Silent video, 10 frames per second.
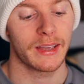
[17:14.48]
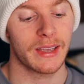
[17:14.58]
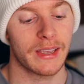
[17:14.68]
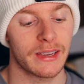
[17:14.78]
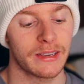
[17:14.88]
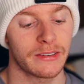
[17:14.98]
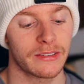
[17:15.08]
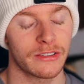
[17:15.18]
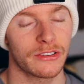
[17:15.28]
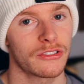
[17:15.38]
it
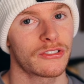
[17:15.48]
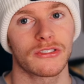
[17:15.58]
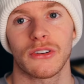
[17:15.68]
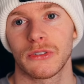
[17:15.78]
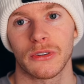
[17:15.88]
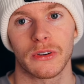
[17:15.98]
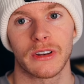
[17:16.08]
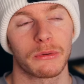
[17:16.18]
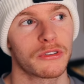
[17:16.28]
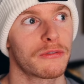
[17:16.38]
is so, so good.
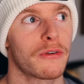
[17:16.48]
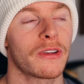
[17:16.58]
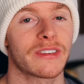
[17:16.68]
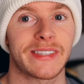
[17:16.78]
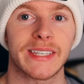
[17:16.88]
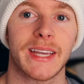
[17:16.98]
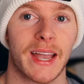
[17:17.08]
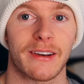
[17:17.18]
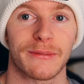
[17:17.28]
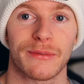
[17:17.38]
It was the first
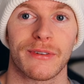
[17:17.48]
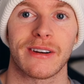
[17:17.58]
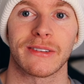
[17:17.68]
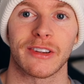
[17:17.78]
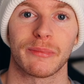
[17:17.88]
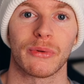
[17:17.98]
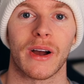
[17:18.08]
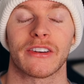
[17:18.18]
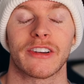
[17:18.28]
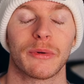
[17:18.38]
decant of a fragrance I bought,
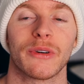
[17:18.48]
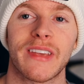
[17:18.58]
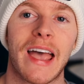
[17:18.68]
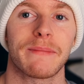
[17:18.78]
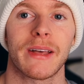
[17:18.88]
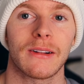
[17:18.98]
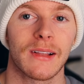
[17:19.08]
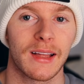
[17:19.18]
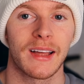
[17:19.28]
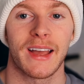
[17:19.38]
actually. I bought a 10 mil
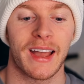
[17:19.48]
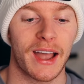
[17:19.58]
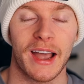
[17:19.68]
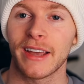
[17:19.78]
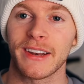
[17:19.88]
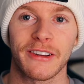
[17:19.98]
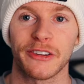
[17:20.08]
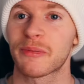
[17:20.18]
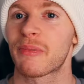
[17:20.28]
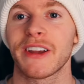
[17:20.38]
and I
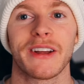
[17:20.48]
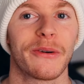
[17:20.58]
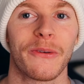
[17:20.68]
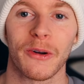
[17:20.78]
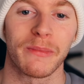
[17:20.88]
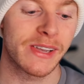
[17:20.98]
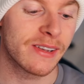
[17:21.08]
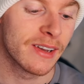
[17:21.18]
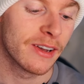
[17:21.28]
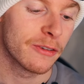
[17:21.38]
sprayed it all on
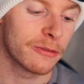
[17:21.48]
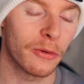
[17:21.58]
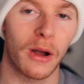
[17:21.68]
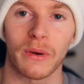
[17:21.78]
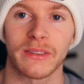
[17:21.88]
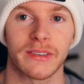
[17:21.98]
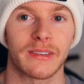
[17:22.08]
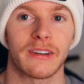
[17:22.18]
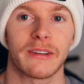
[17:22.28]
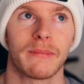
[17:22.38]
me for that winter
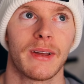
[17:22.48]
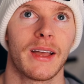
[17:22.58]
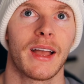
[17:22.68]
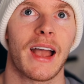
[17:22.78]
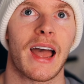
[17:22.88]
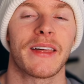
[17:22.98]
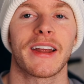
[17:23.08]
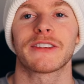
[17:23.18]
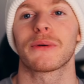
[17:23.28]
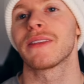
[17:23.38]
time. And then I
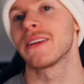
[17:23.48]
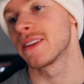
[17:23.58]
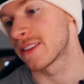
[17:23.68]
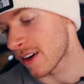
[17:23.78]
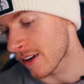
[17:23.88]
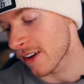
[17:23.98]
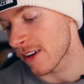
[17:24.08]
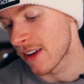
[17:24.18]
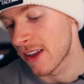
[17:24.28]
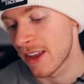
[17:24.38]
had to wait the entire